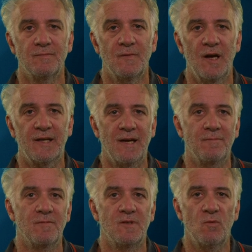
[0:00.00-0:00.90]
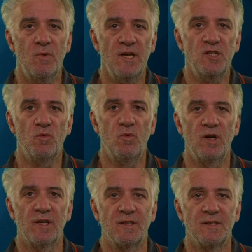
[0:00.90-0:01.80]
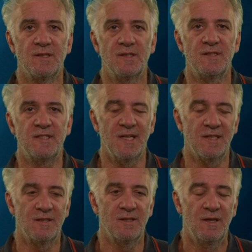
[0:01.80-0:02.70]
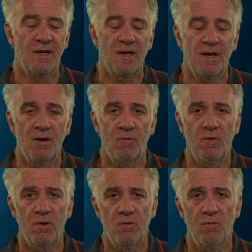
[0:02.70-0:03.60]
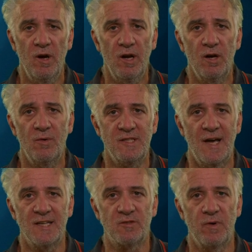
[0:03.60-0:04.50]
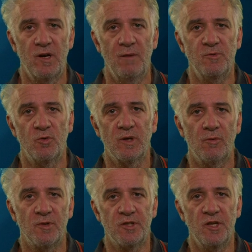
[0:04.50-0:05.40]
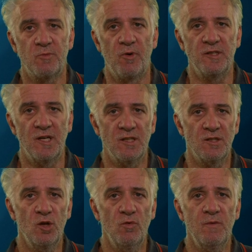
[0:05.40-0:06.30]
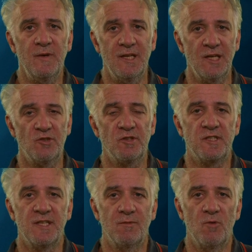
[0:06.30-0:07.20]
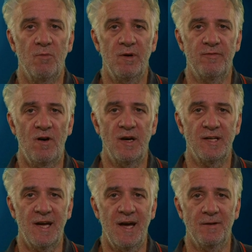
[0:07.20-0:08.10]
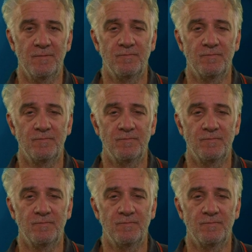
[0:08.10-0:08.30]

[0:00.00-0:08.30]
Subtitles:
Okay, so where does your work sit? What I always ask when I'm doing a research project is, who would be interested in what we're finding out?